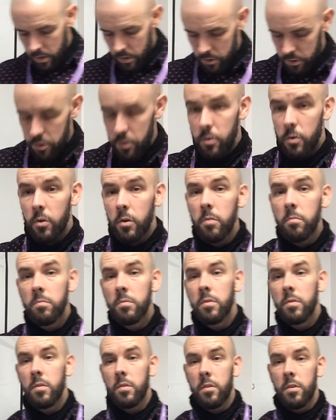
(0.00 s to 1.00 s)
So,
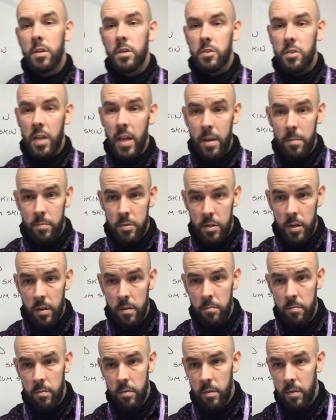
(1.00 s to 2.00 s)
the
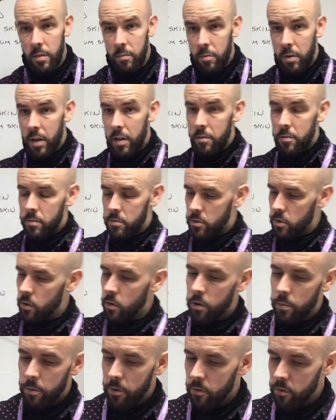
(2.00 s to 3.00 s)
receptor, when I
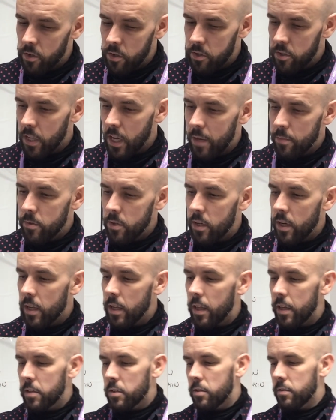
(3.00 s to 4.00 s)
talk about the receptor, I
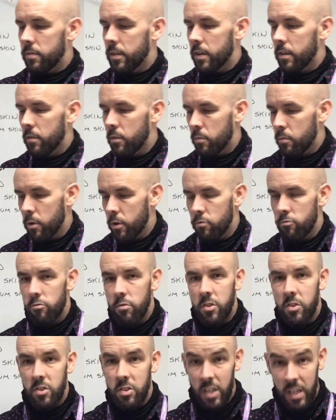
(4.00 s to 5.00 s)
like to think of the word
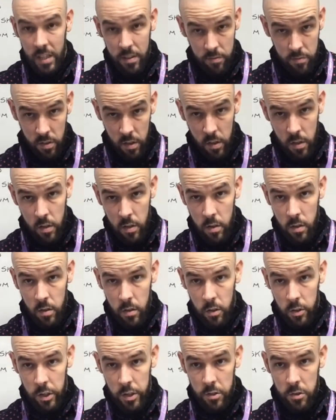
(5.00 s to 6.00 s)
receive.
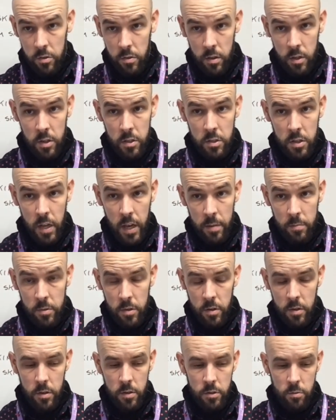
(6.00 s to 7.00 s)
Alright, so the
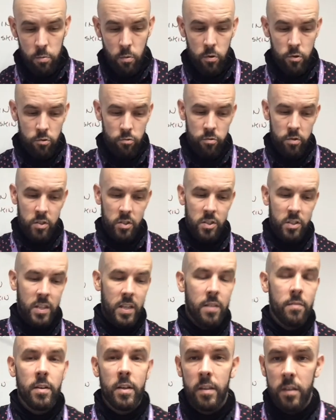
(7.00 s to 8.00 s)
receptor is what's
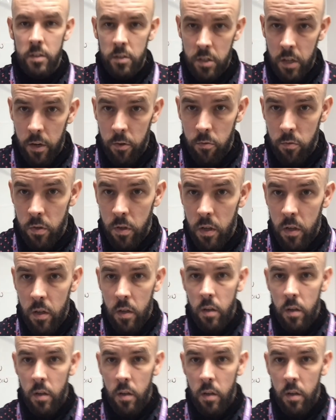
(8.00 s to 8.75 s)
receiving the sound.